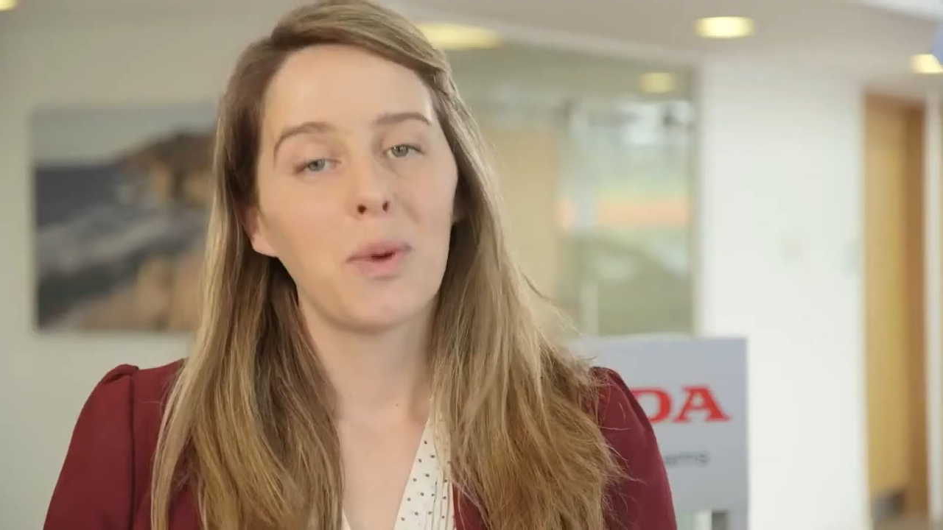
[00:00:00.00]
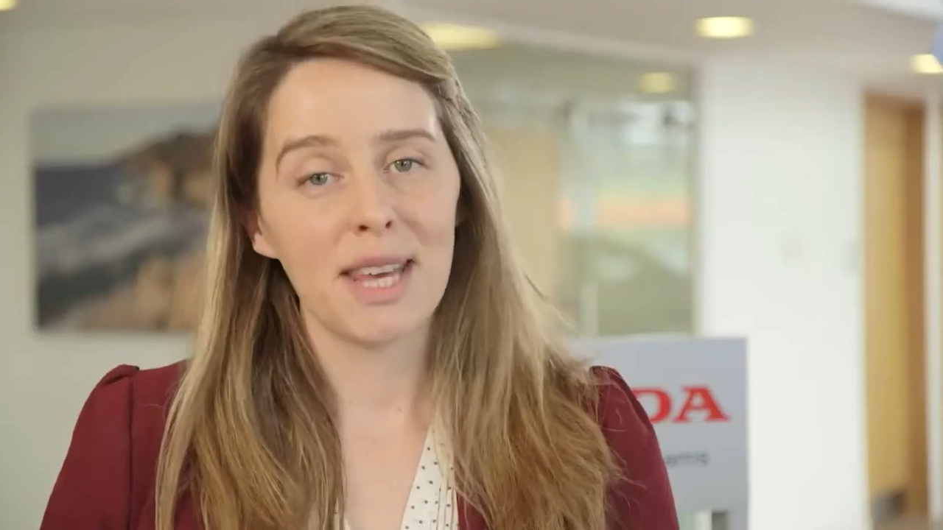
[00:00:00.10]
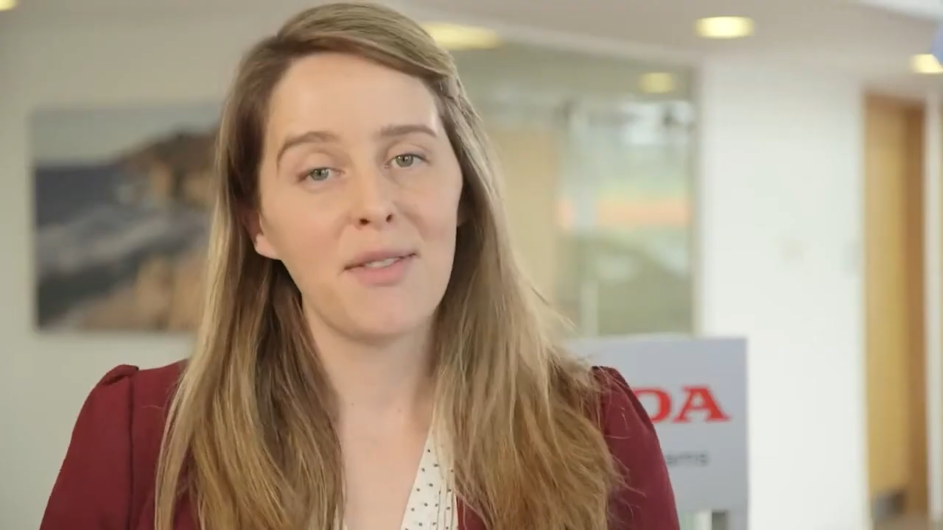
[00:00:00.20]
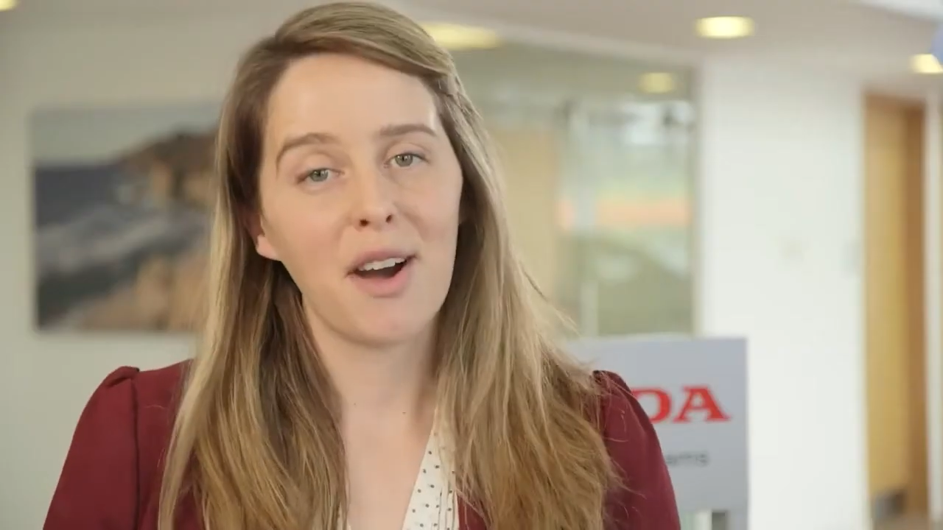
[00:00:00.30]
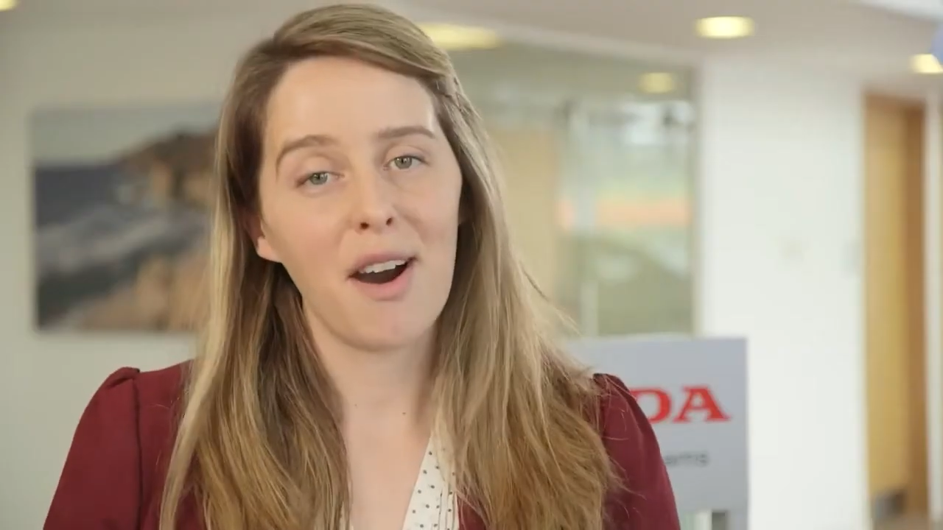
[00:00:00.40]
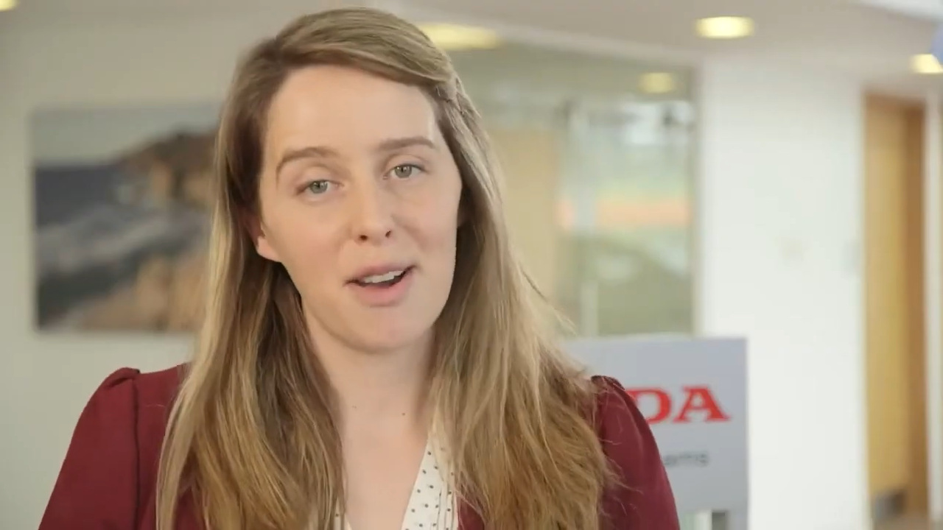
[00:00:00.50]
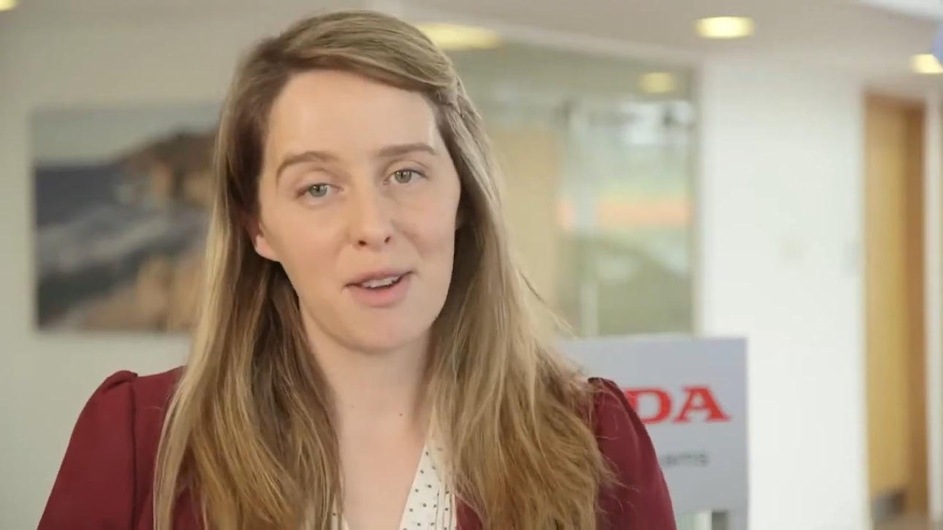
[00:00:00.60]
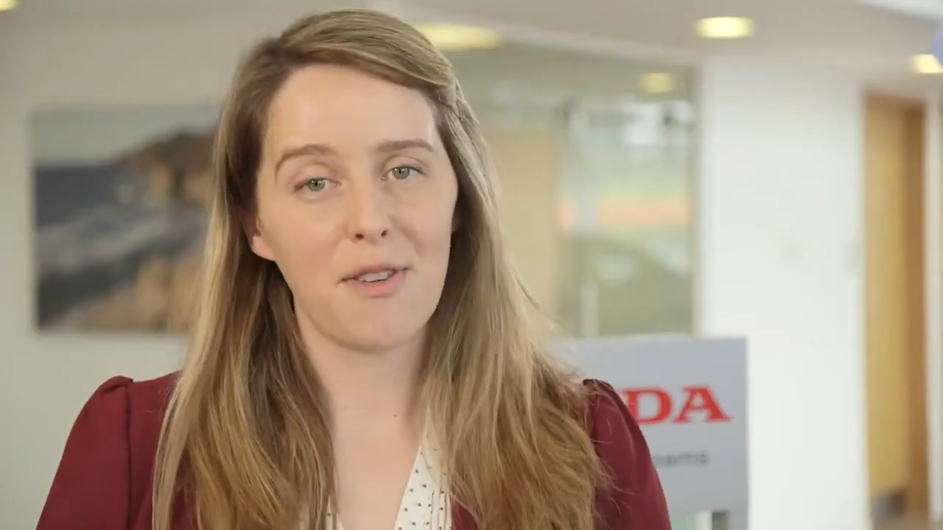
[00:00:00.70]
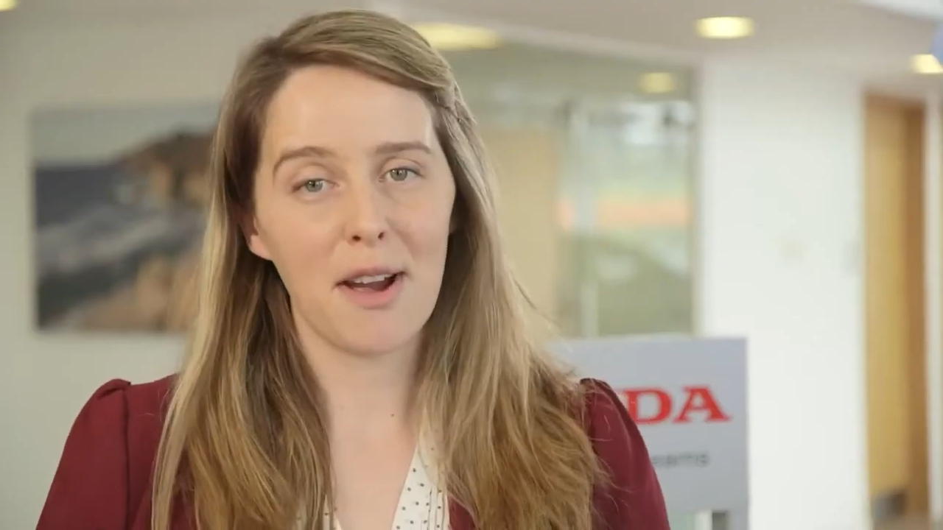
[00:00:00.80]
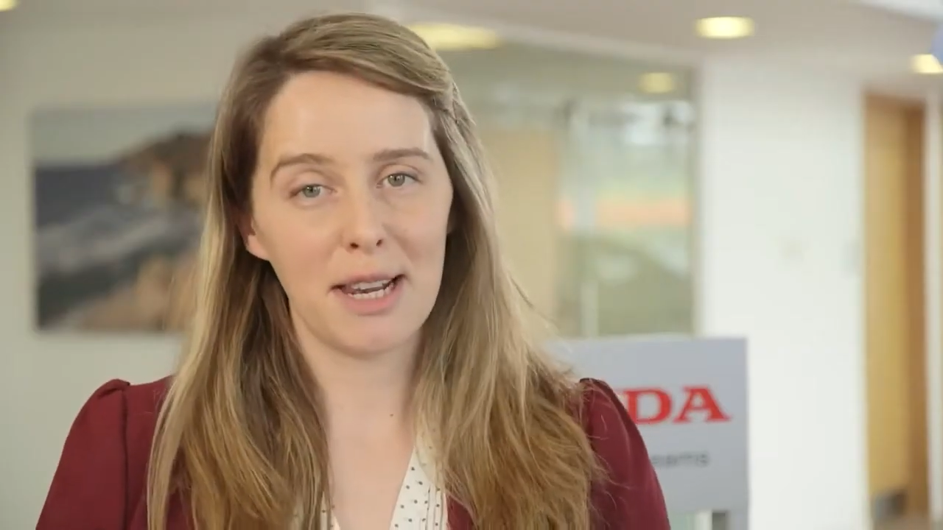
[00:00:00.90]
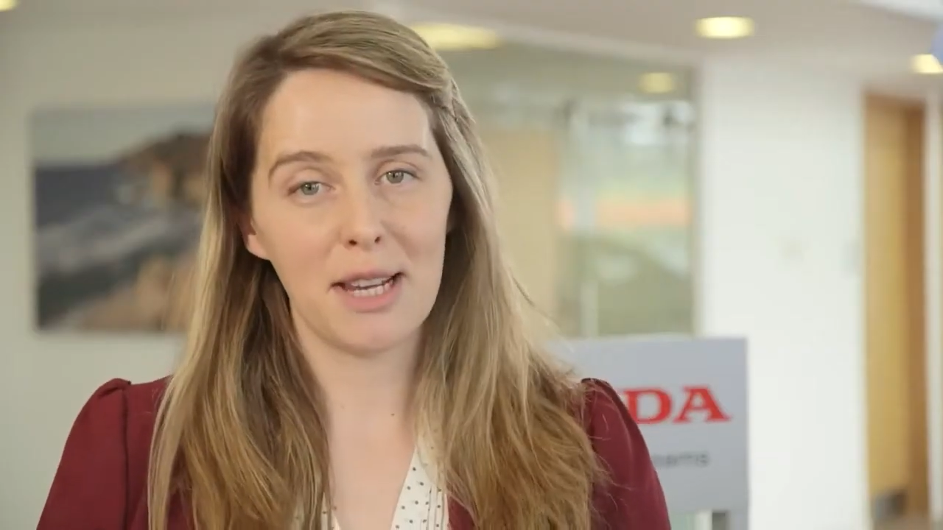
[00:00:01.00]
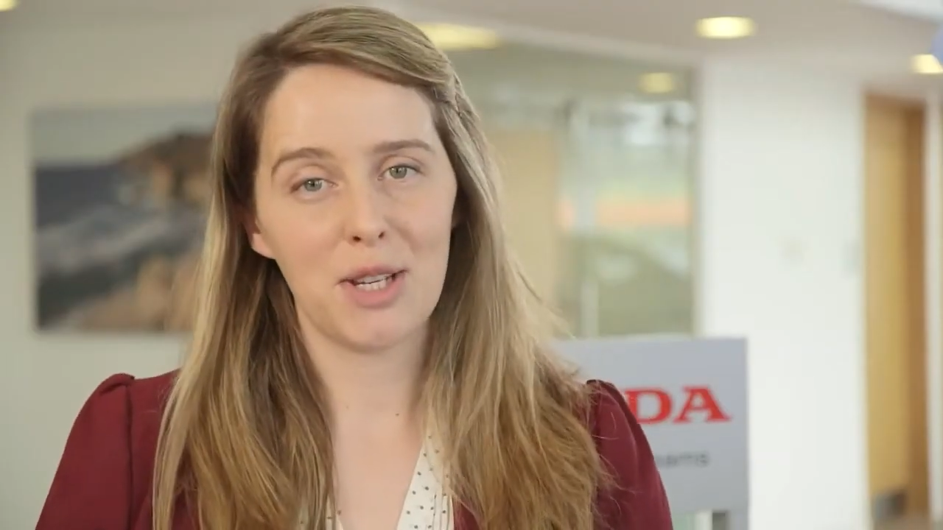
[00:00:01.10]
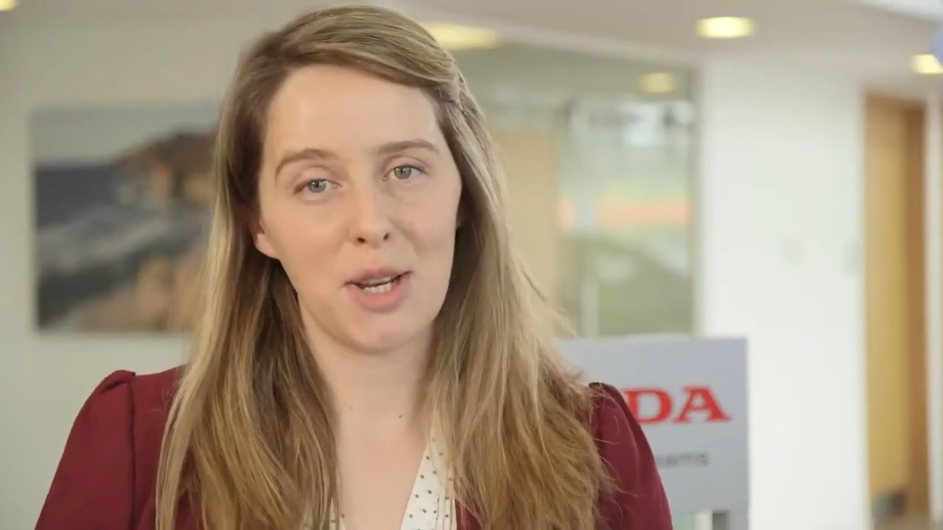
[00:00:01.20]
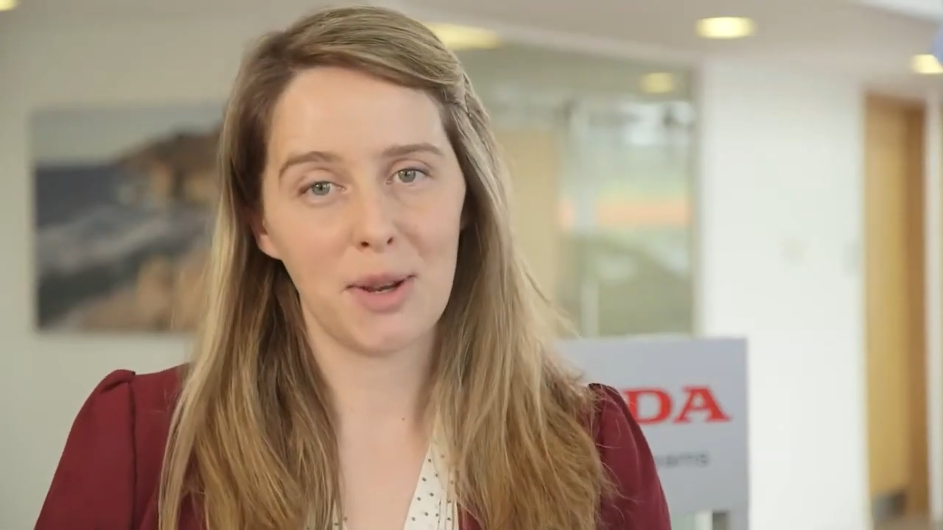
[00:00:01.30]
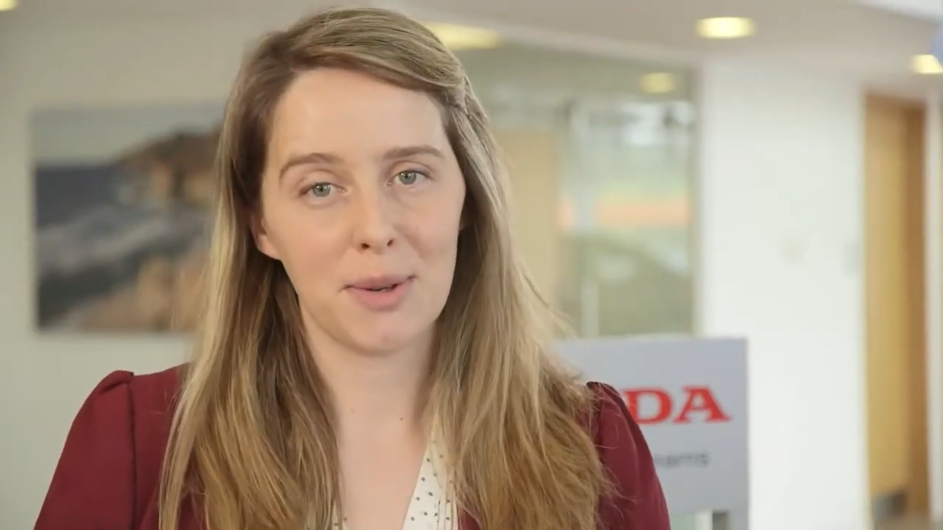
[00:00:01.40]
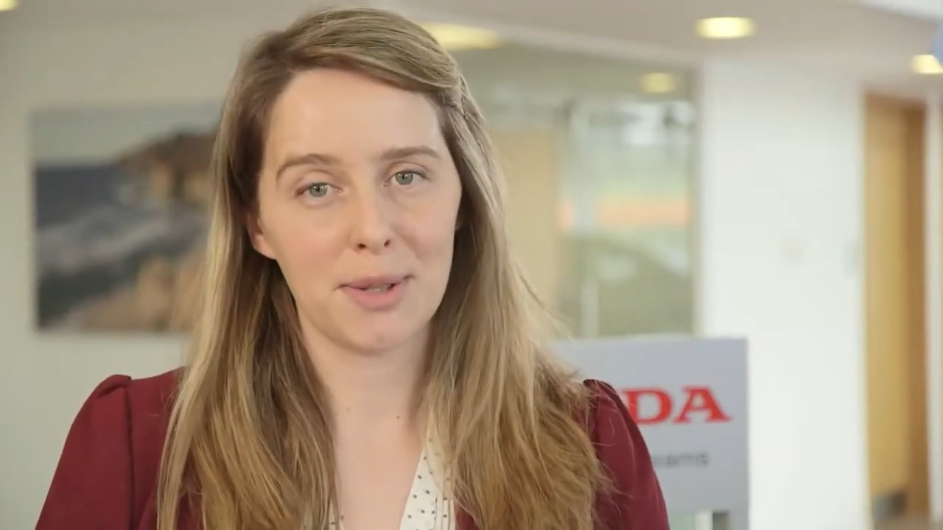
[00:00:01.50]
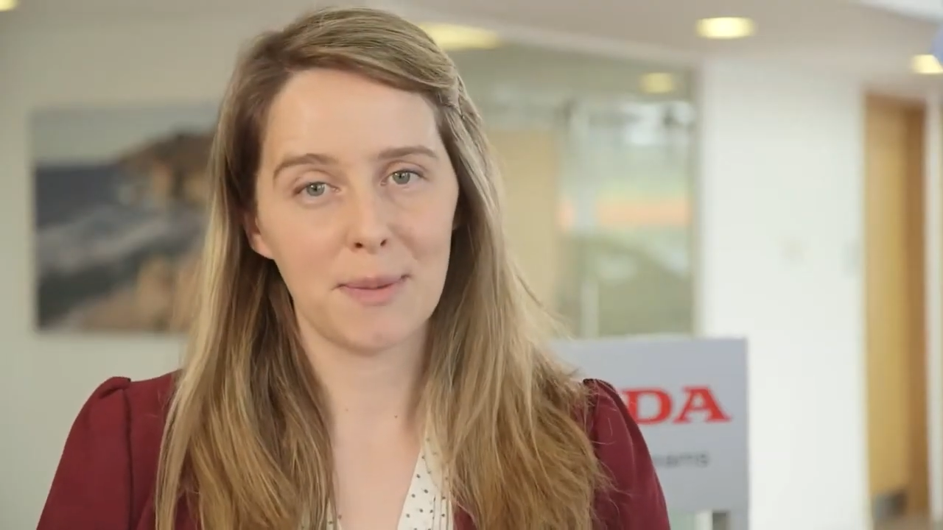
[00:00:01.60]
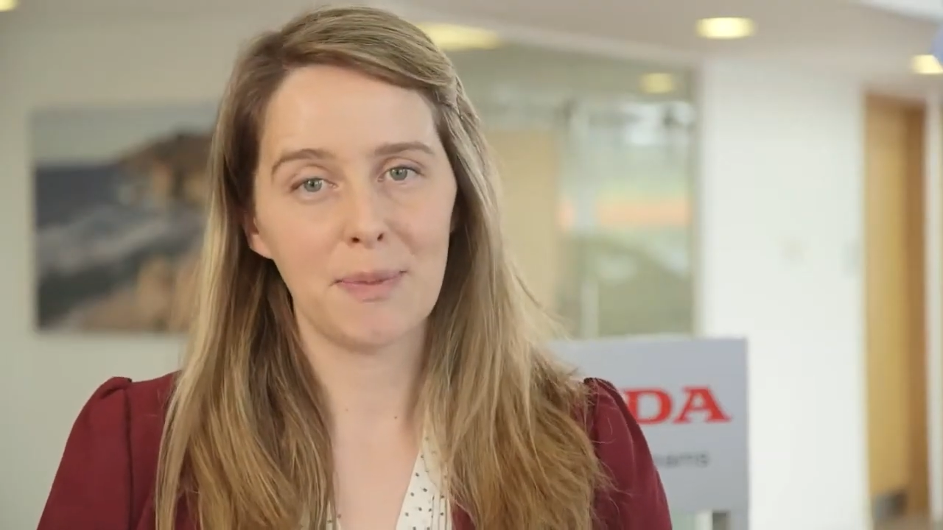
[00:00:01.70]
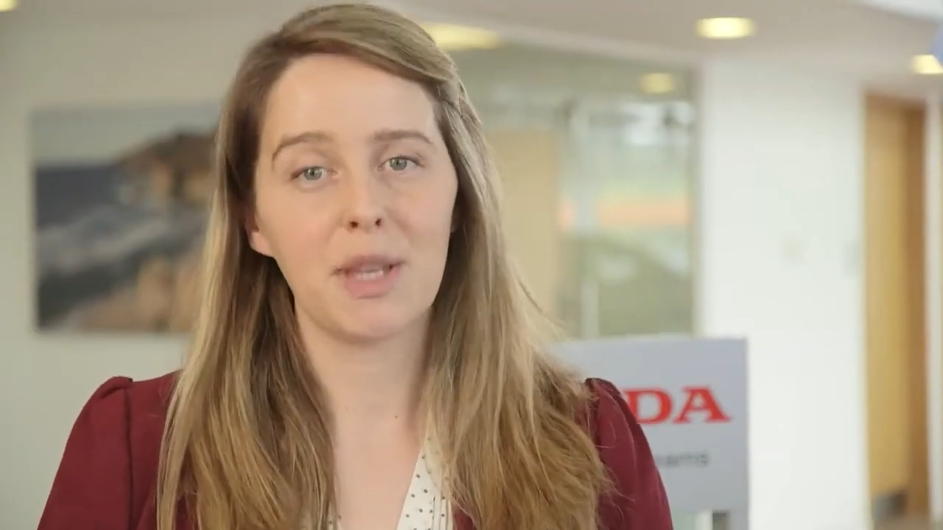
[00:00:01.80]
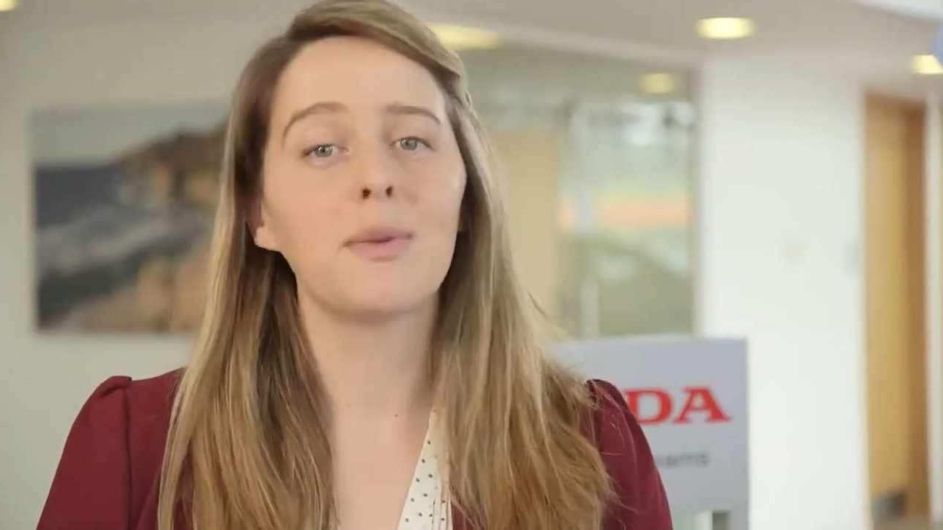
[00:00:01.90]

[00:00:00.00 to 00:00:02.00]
Whatever car you finally choose,